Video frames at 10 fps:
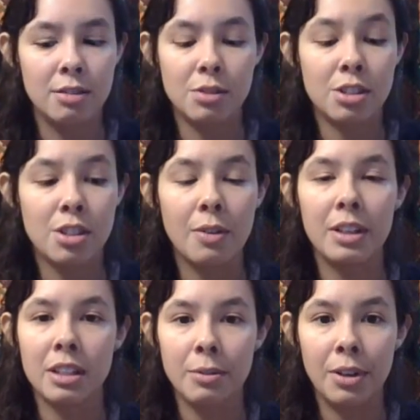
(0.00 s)

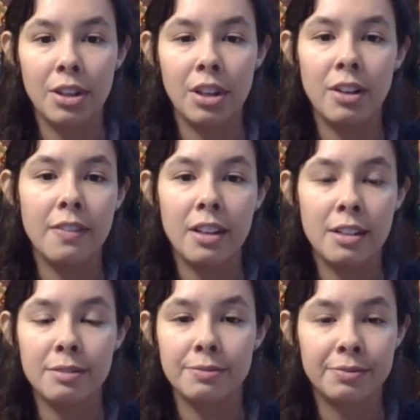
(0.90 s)
snowing in the winter and
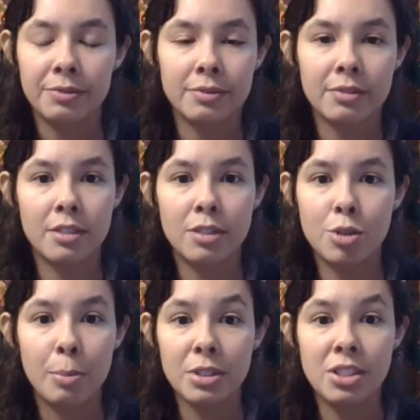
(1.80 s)
then
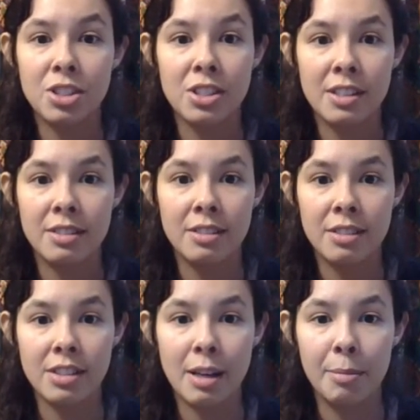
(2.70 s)
triple digits in
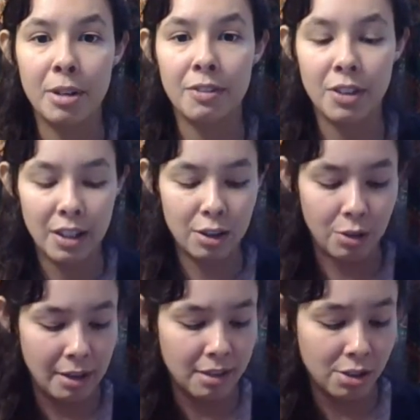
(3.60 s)
the summer for like
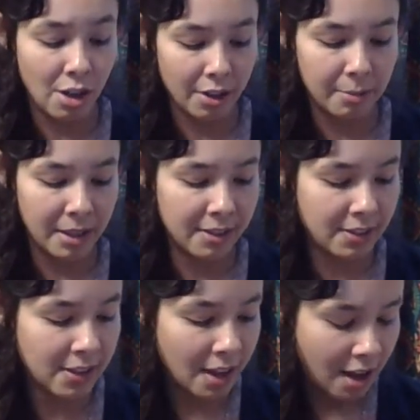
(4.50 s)
3 solid months.